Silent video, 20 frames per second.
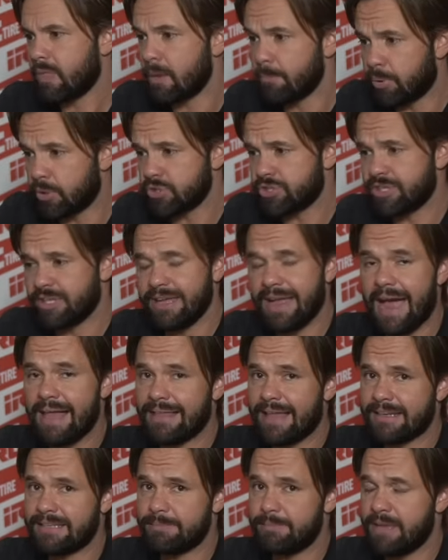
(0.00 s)
Personally, I
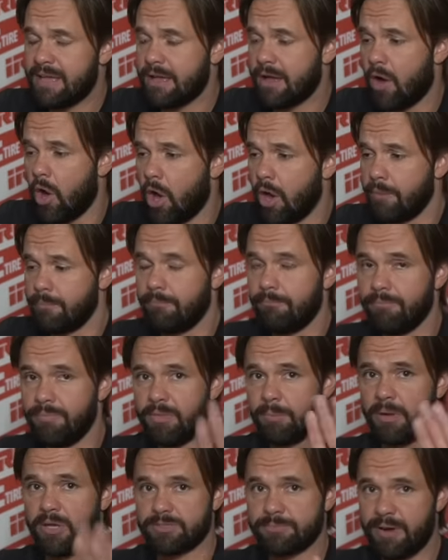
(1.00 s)
like to be on
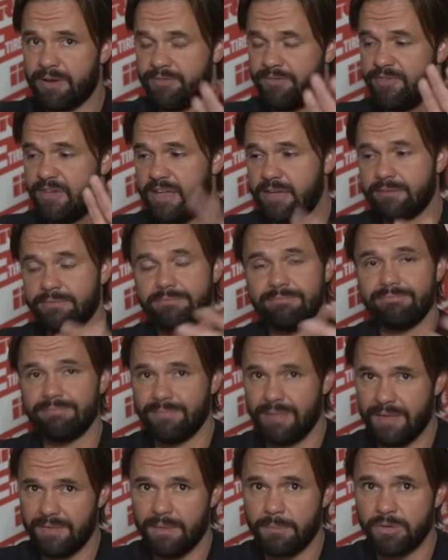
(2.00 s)
the balls of my feet
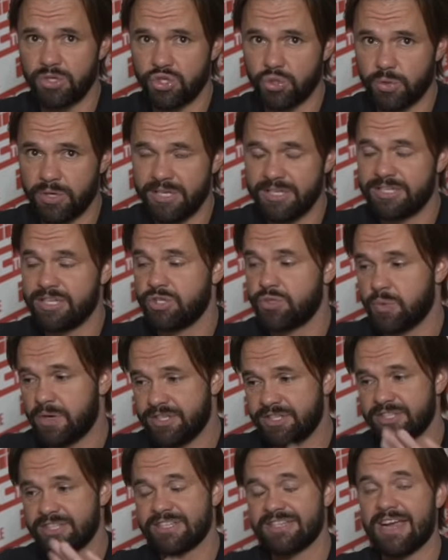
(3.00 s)
in the majority of
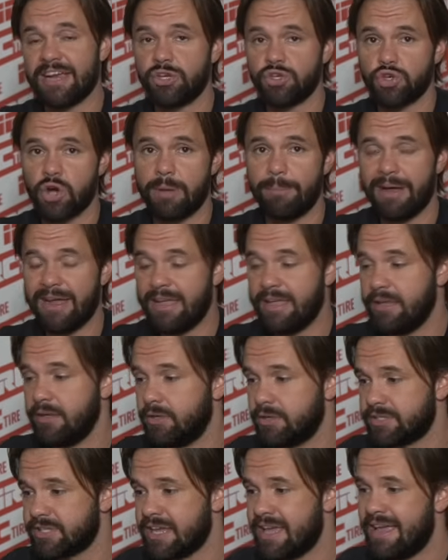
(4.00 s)
situations because I can drop my
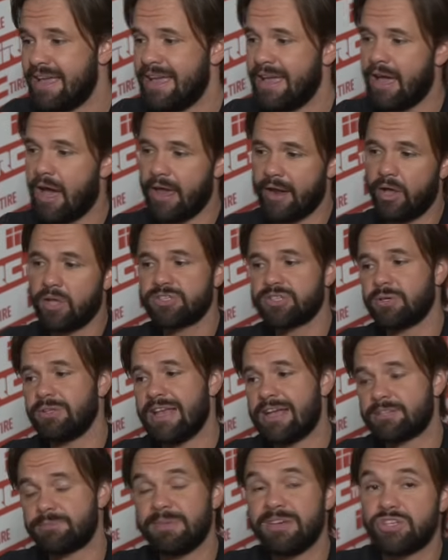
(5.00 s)
heels. It also
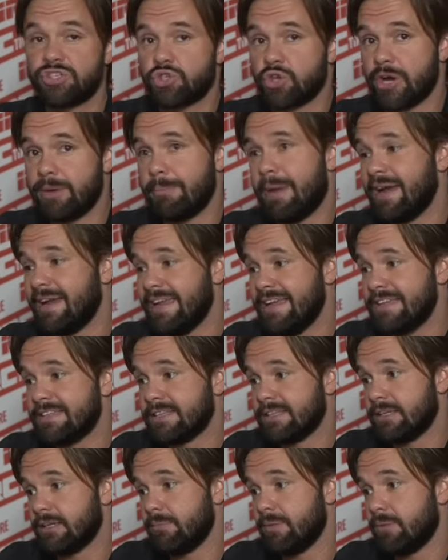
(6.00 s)
allows me to straighten my knees
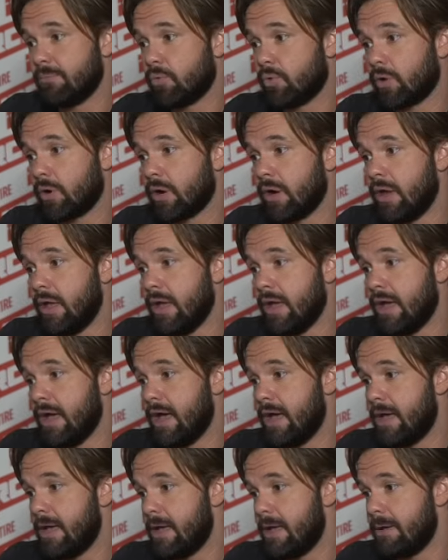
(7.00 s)
a little bit more,
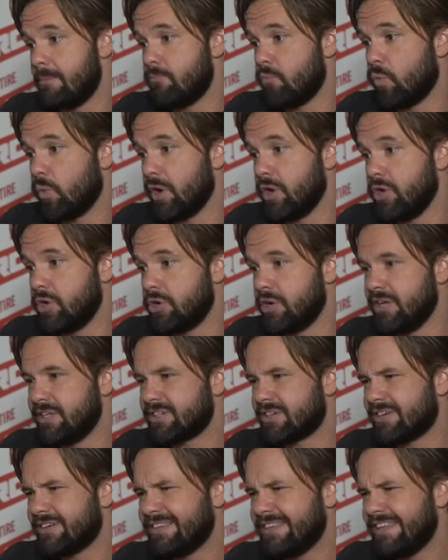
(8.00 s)
where your
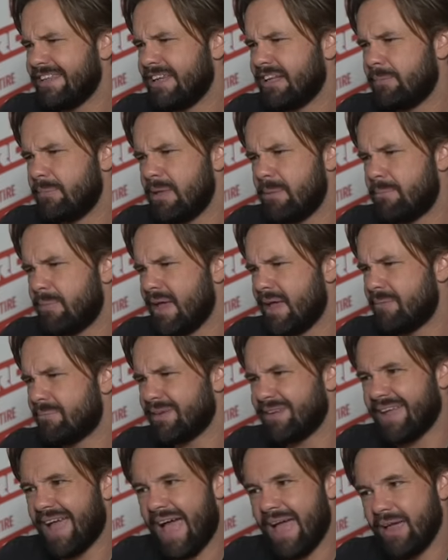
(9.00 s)
knees are a little bit bent,
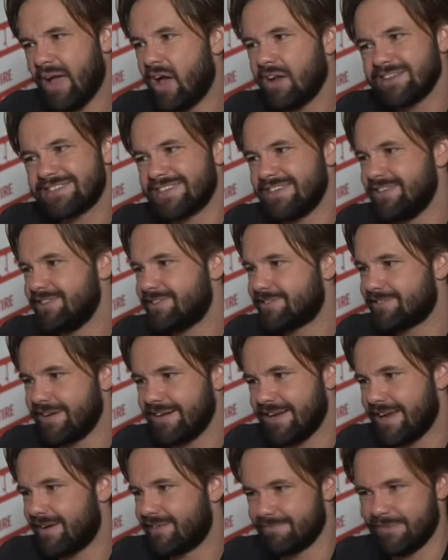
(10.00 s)
but honestly, you
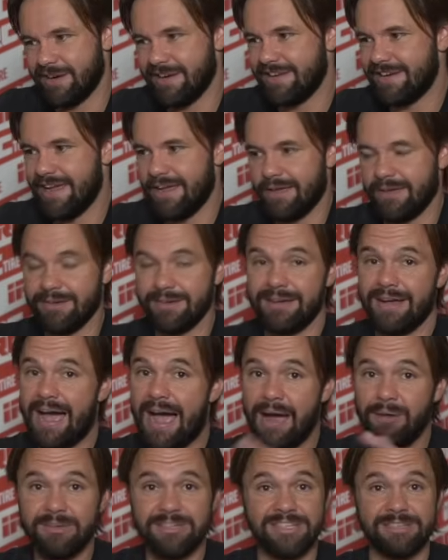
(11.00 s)
straightened out pretty dang good.
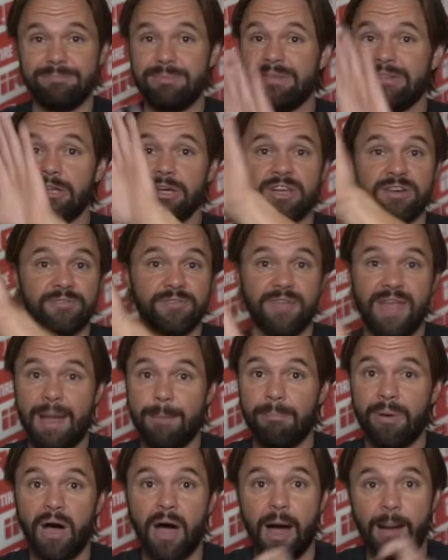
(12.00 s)
I would just be looking for
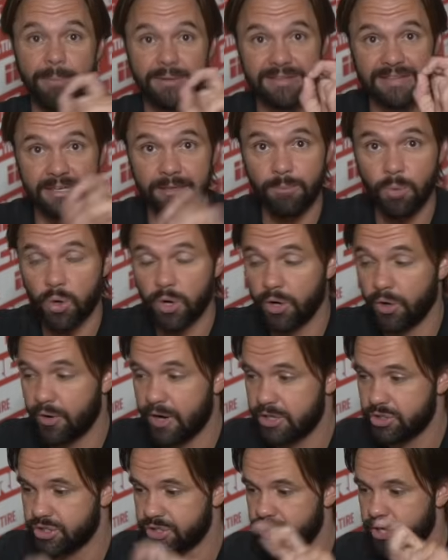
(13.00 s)
that pop, a little more
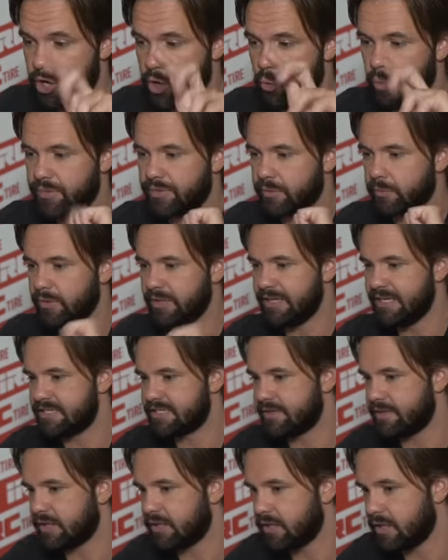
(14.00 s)
aggression with the
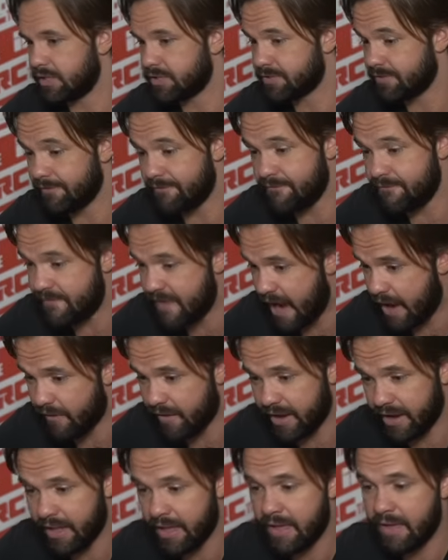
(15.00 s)
release of the clutch.
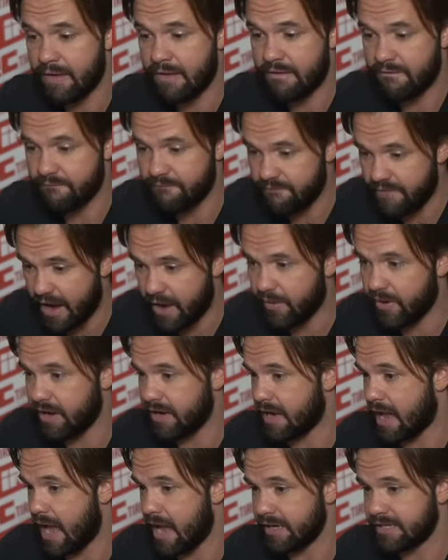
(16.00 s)
Very, very
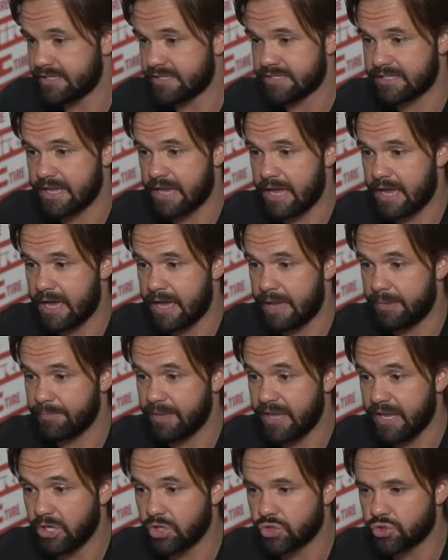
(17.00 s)
nice
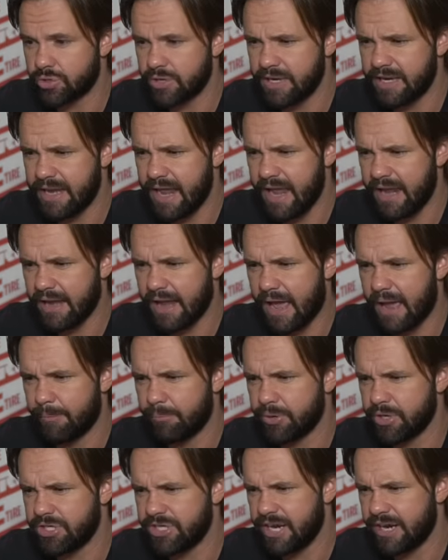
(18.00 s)
entry, Nate. I
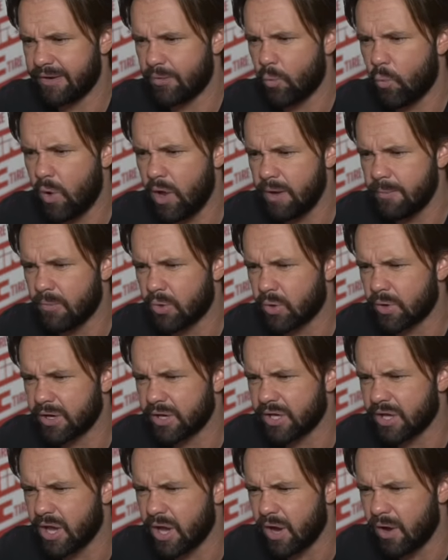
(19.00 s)
appreciate it. One more
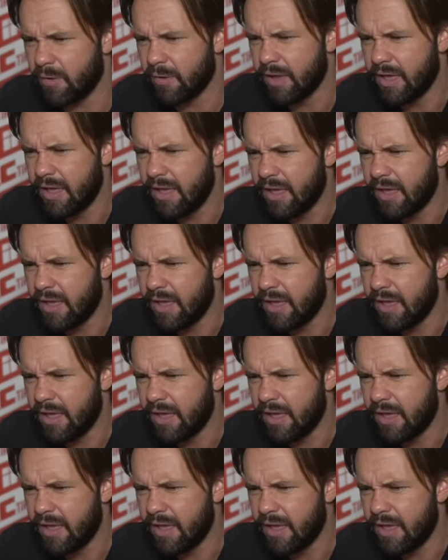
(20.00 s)
to go.